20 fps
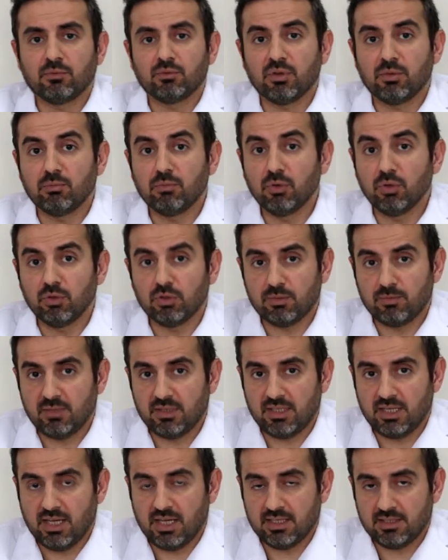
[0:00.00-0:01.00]
removed
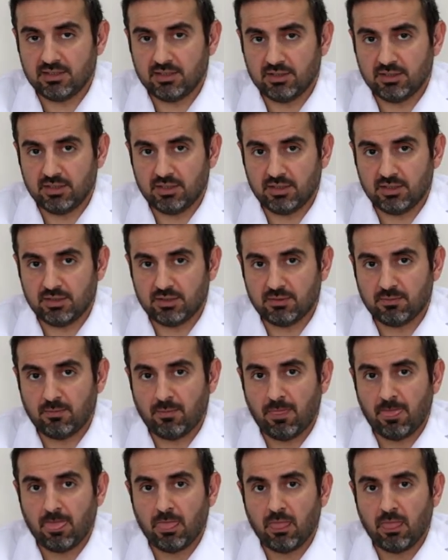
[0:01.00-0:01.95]
metastasis.